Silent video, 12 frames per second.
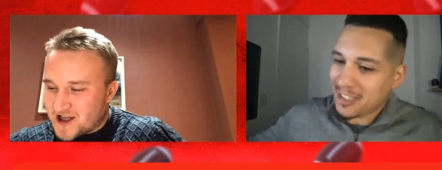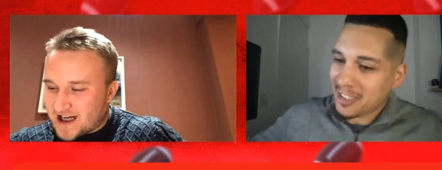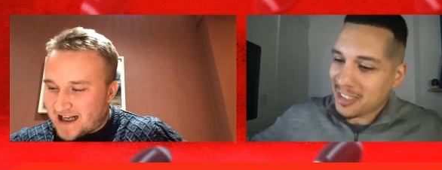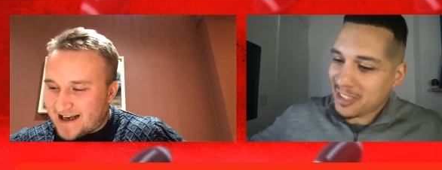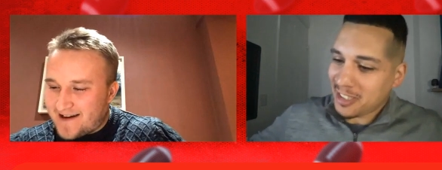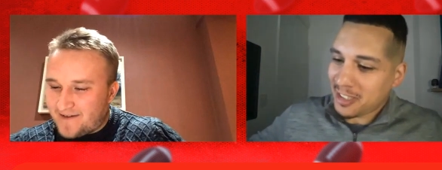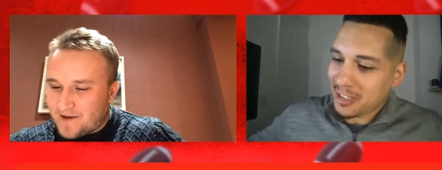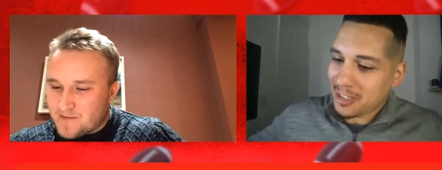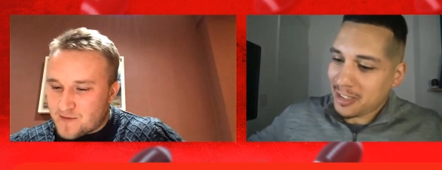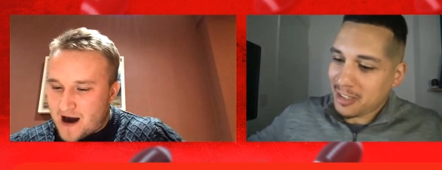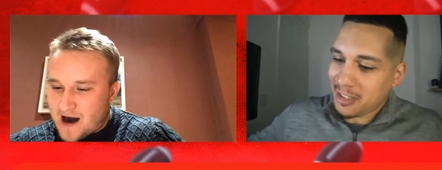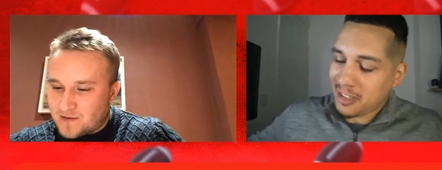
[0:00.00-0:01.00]
Speaker 1: the Cleveland
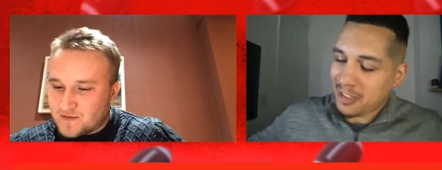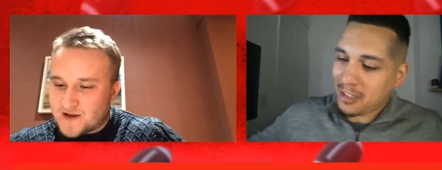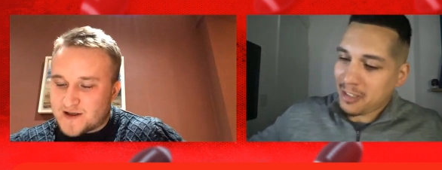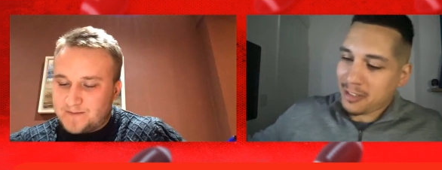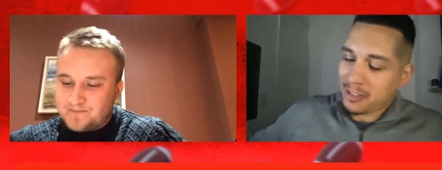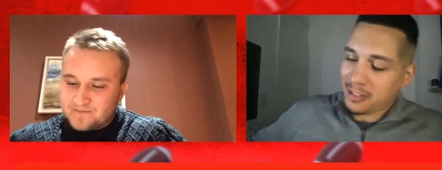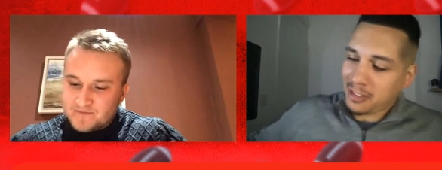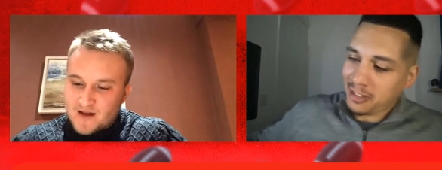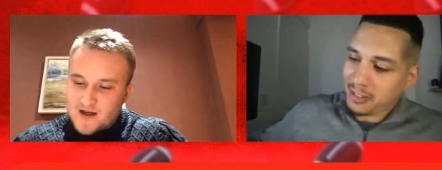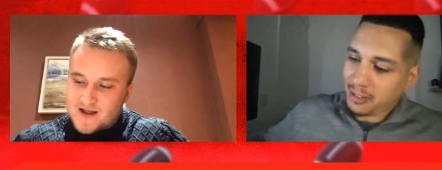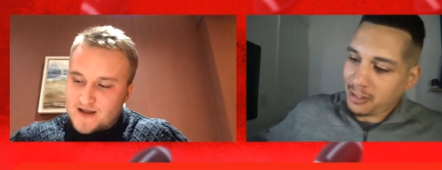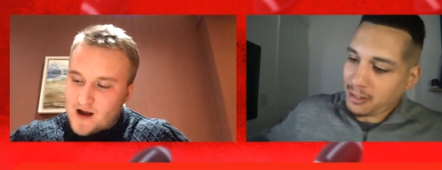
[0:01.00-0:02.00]
Browns.
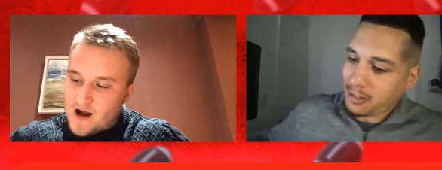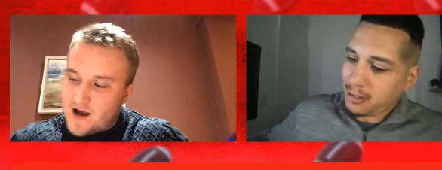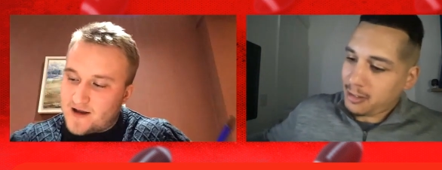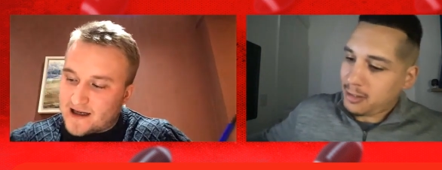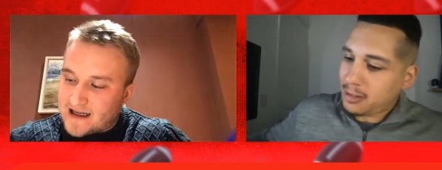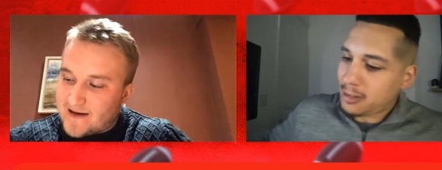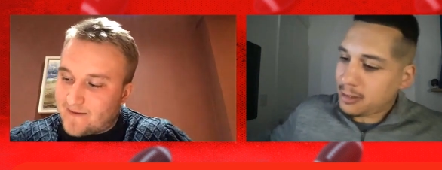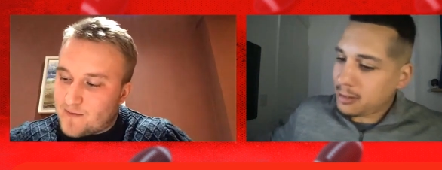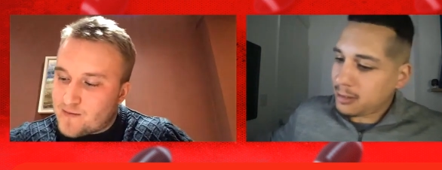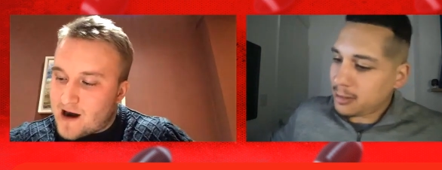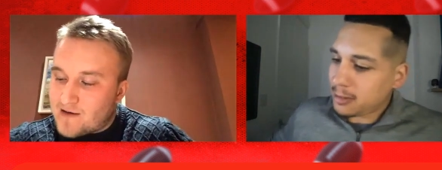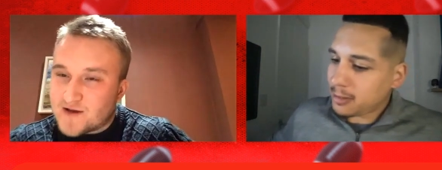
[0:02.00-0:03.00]
The, uh, the Cleveland
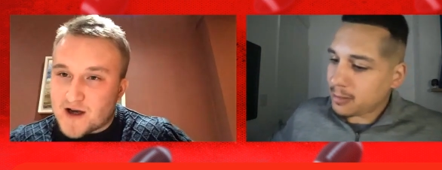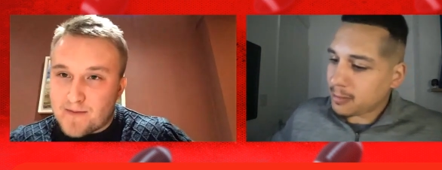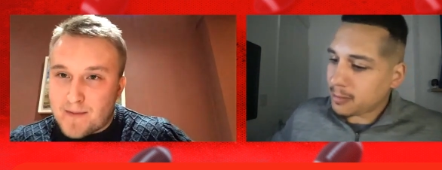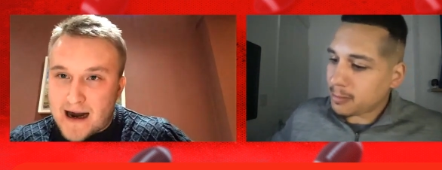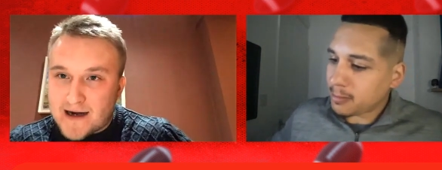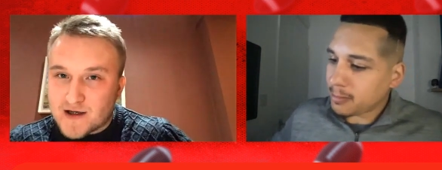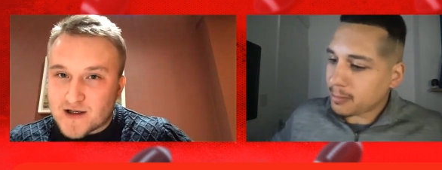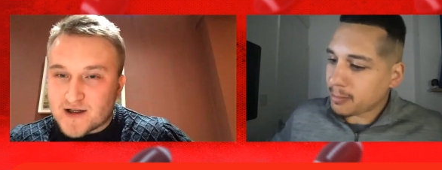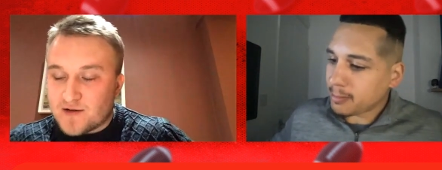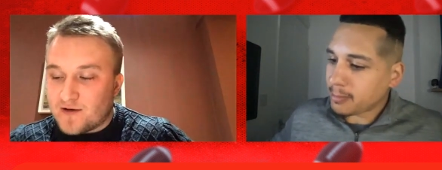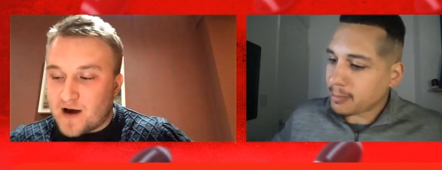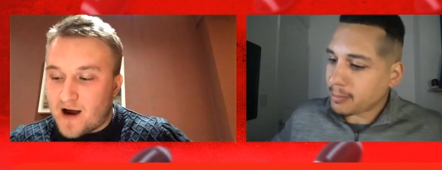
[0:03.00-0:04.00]
Browns are minus
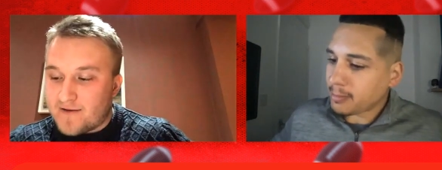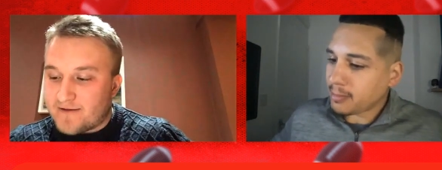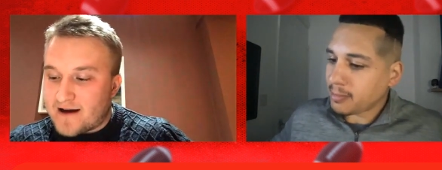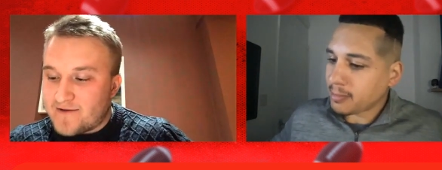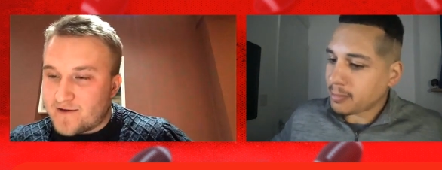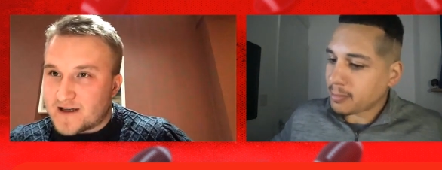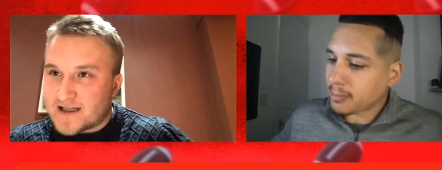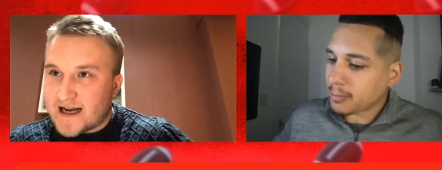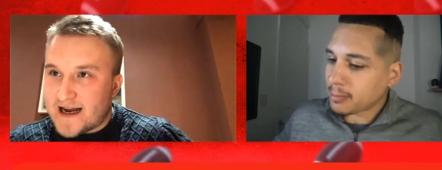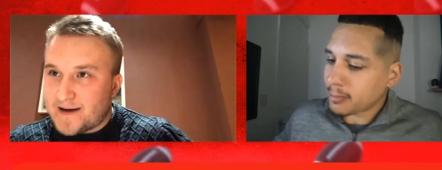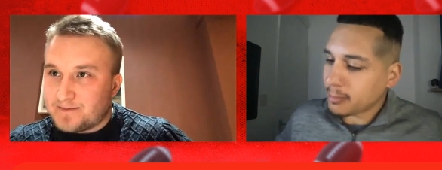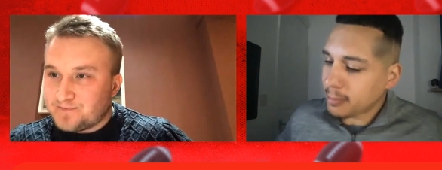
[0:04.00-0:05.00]
two and a half favourites
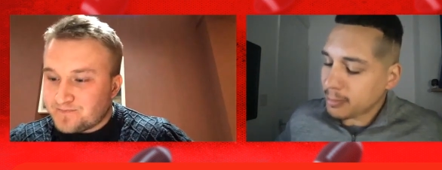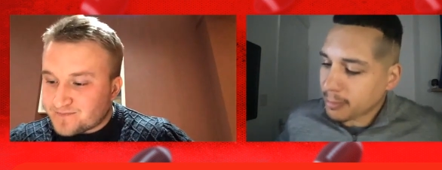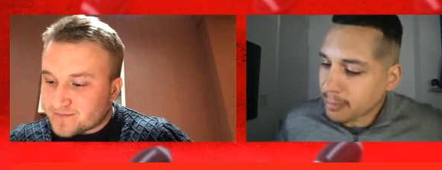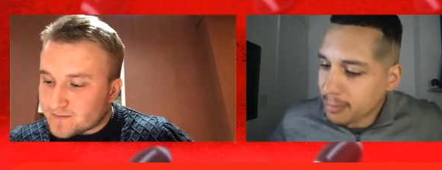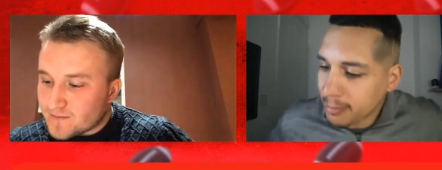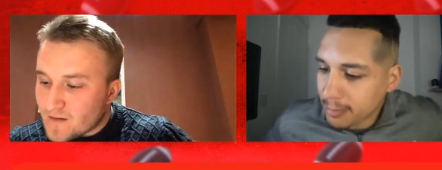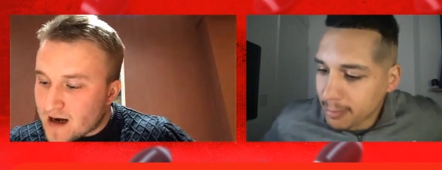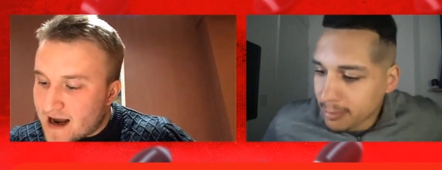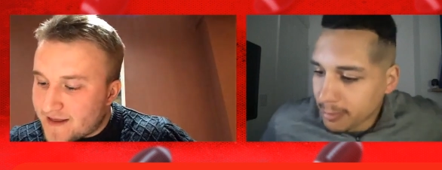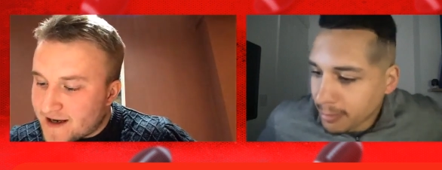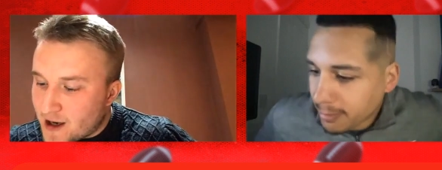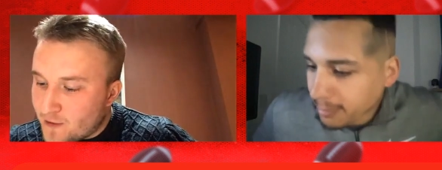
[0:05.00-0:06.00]
here.
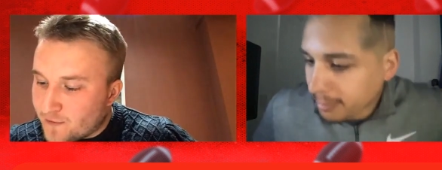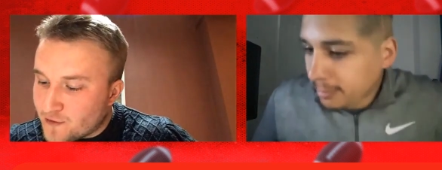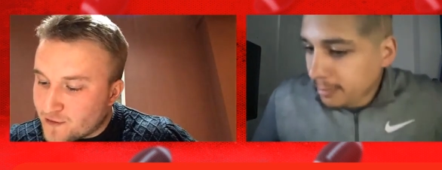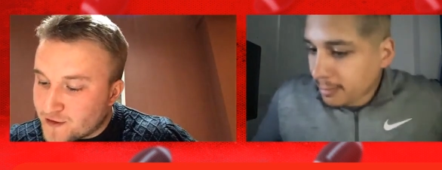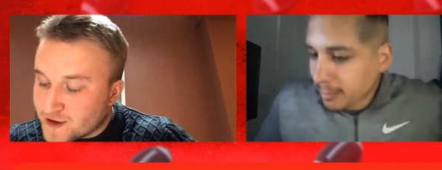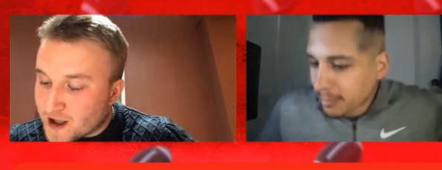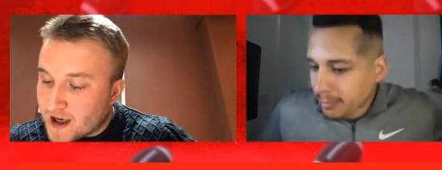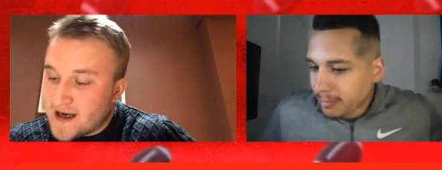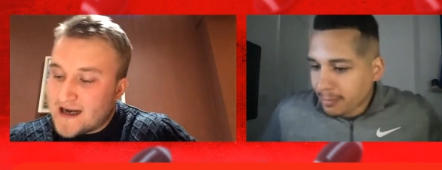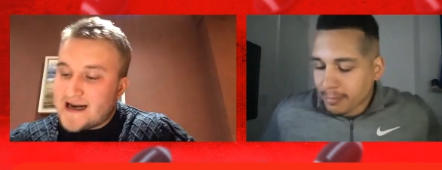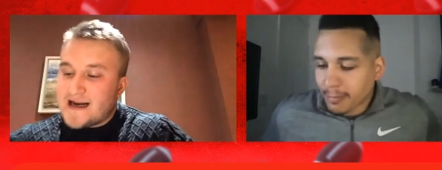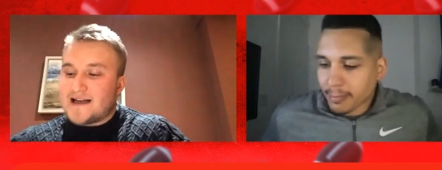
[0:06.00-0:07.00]
And the over under
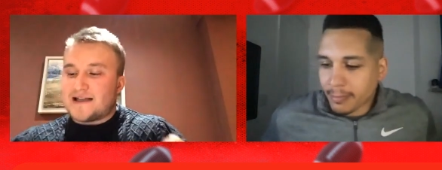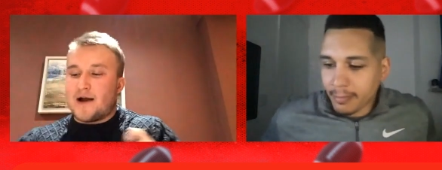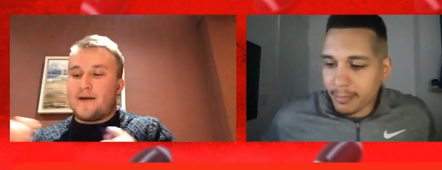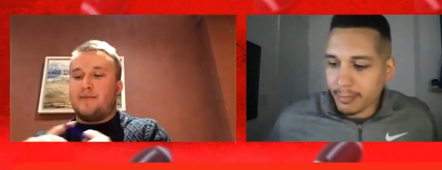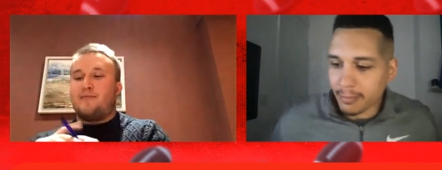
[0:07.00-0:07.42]
is a